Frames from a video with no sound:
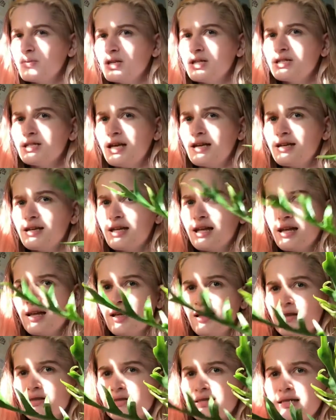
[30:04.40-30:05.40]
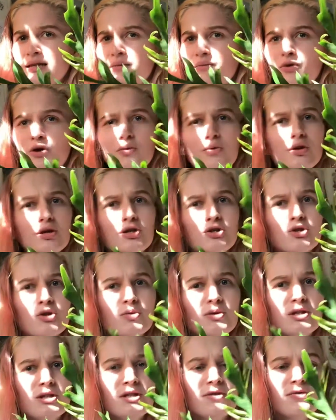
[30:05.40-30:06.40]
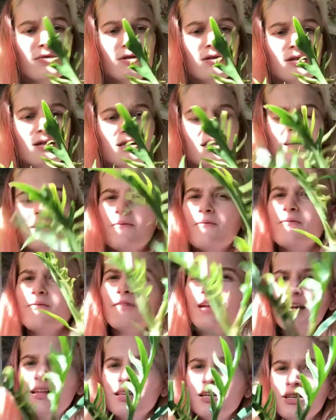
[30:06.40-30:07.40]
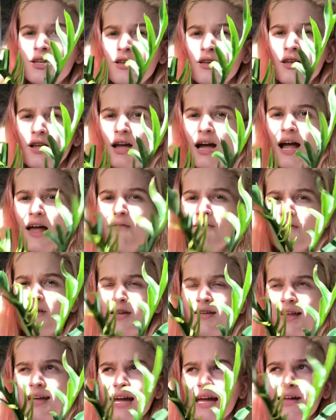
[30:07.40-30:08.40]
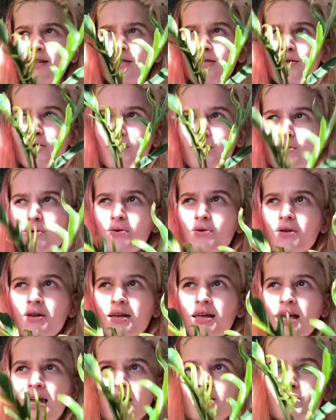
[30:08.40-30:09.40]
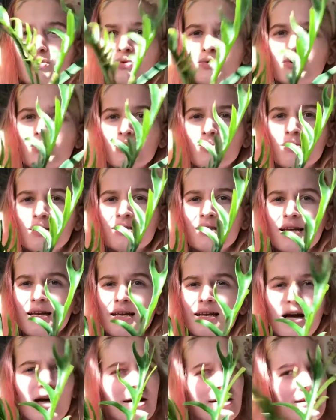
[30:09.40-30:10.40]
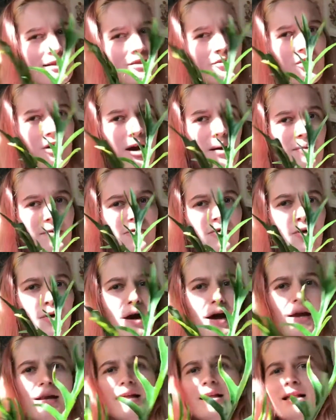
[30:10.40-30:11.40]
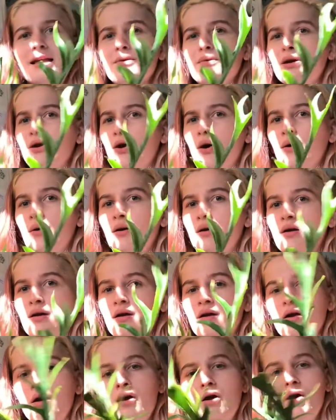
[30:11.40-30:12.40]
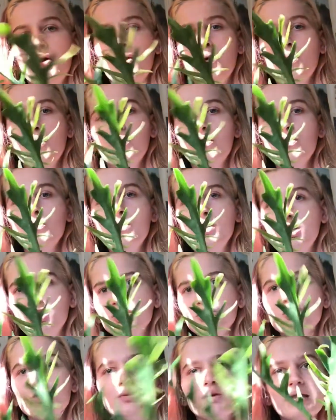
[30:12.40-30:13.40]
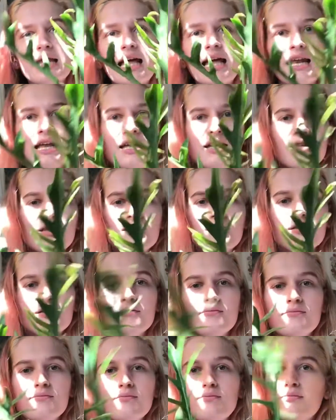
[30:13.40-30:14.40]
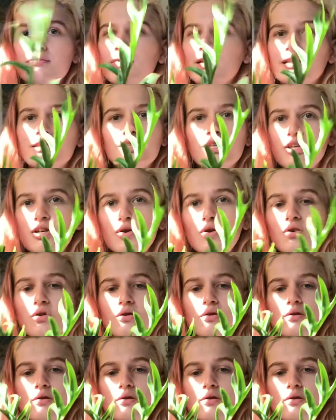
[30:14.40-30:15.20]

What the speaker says: to elegans, and I'm not really sure what the difference is, and I feel like I've googled it, and tortum is like an undescribed variety, like we're not really sure what that is, but it's cute.